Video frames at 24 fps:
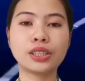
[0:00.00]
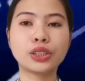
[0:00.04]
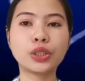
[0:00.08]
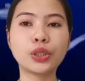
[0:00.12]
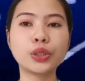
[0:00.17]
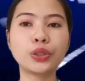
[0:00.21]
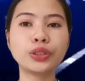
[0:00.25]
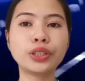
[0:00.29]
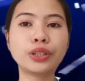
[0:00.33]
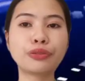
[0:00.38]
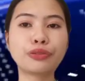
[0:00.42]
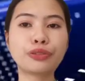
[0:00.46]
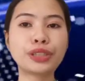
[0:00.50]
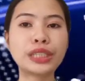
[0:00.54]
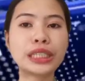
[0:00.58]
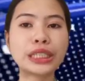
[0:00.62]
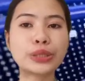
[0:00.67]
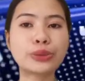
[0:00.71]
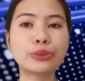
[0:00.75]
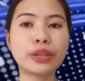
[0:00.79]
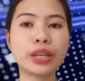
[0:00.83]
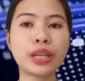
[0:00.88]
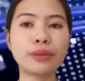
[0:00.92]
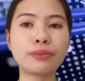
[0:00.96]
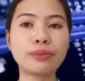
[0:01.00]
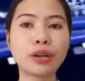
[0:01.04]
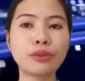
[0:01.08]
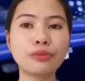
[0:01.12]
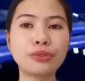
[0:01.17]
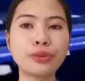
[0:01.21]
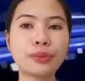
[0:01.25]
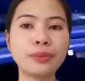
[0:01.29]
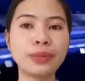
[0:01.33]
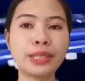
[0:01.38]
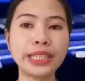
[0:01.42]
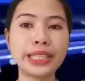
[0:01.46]
So the first wave of
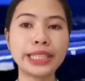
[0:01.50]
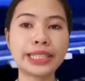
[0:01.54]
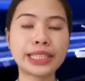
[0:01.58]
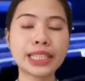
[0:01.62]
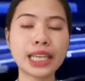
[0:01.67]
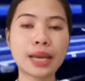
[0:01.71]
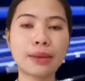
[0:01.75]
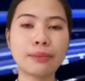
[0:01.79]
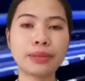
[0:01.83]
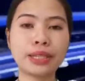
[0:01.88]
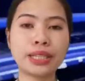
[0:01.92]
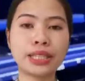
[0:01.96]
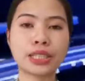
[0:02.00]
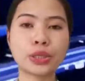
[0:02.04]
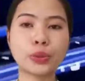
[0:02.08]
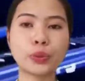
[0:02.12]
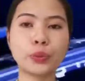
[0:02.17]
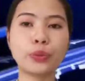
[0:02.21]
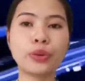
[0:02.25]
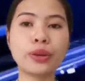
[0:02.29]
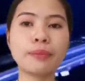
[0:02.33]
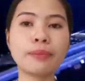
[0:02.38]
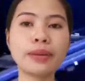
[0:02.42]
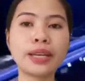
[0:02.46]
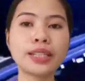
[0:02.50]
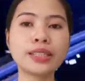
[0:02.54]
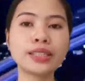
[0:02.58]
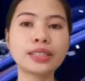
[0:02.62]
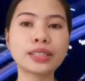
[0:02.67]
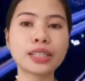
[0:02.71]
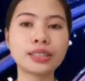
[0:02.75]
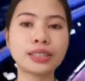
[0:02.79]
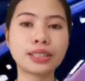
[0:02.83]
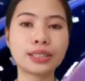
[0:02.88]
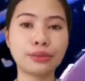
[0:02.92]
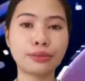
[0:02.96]
feminism is women's
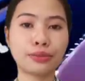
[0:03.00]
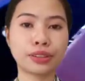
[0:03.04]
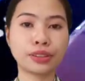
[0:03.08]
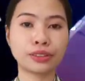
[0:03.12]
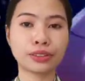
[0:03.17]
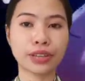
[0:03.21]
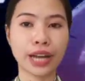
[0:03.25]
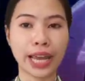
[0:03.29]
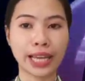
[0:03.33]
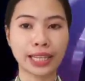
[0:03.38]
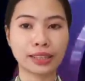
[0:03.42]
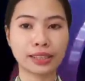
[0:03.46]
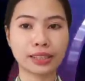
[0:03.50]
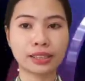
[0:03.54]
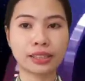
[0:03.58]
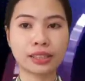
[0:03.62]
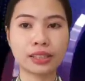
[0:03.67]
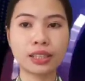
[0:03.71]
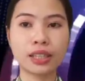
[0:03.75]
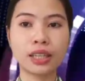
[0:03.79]
and civil rights.